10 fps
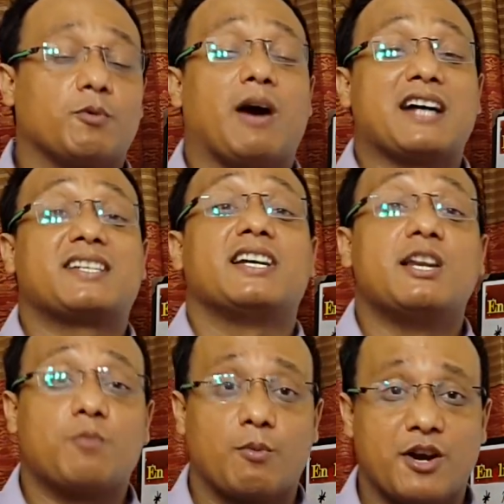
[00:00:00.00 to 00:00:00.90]
provide an
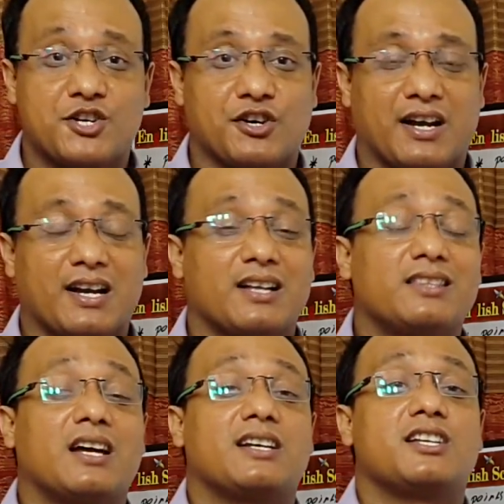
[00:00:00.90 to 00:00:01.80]
information
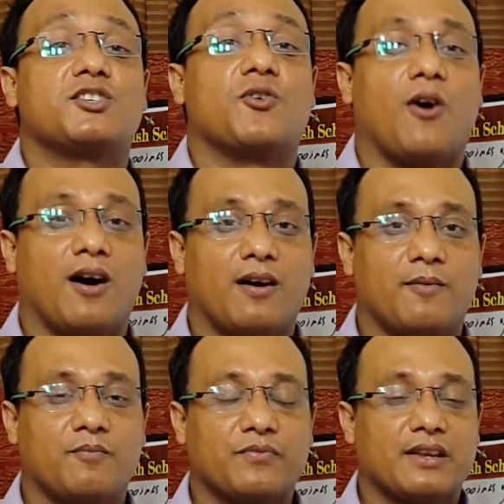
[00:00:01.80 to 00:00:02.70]
that is wrong,
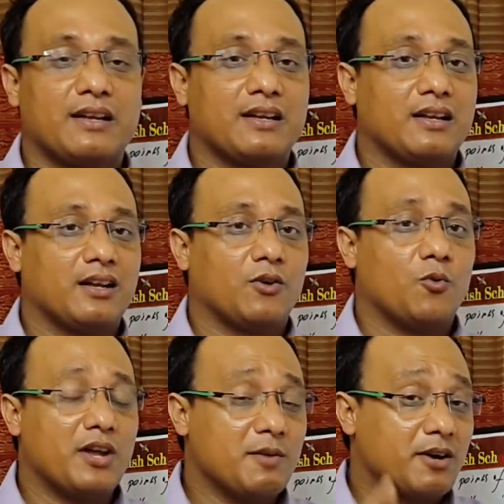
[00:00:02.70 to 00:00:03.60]

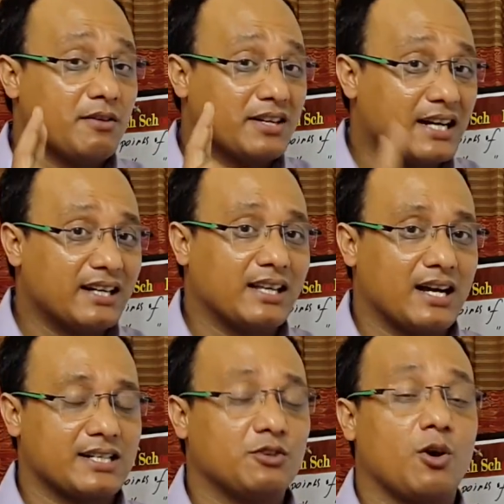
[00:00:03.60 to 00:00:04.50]
whenever you will get
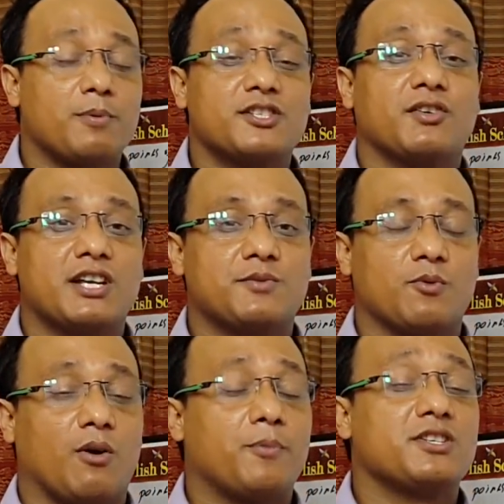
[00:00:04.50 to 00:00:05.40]
that your
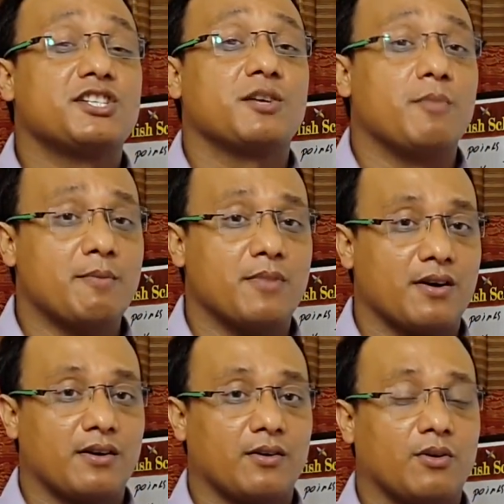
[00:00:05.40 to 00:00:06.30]
opposition
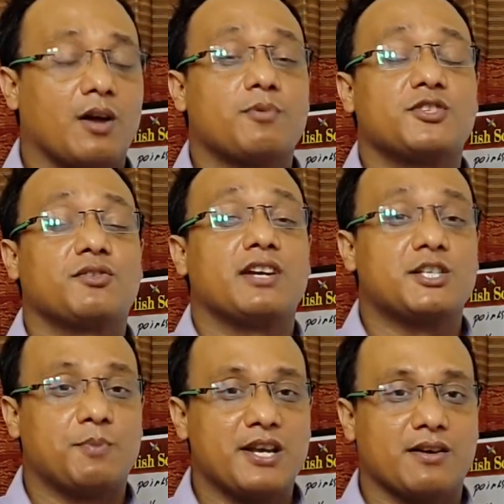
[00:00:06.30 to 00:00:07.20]
member or opposition
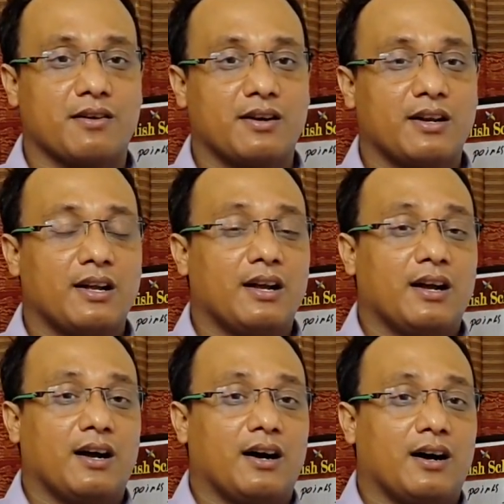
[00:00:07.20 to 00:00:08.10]
speaker
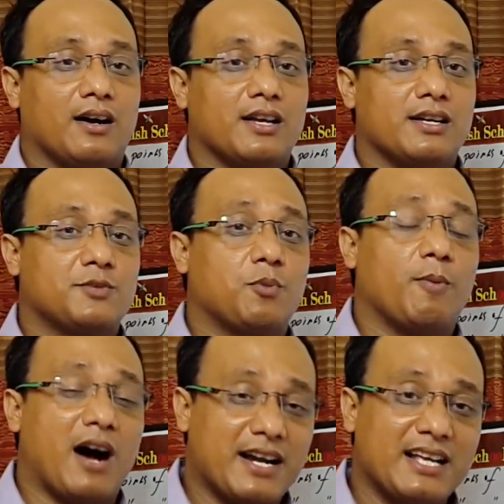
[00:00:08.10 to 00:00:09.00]
is
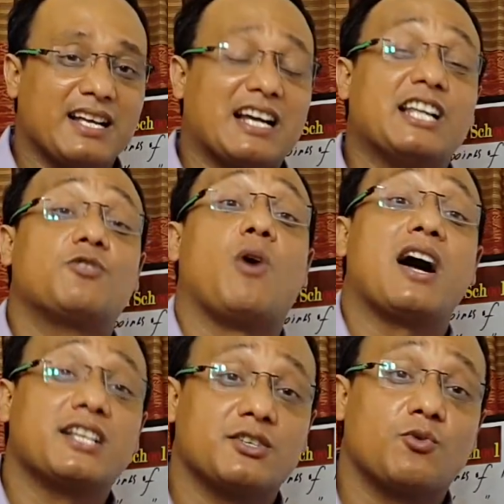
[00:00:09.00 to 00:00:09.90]
providing any
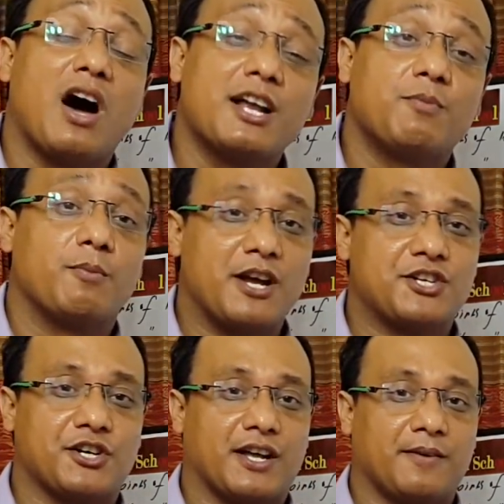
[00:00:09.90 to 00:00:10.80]
wrong
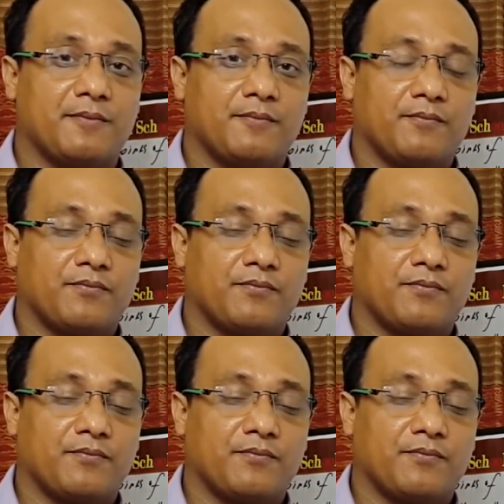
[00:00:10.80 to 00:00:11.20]
information,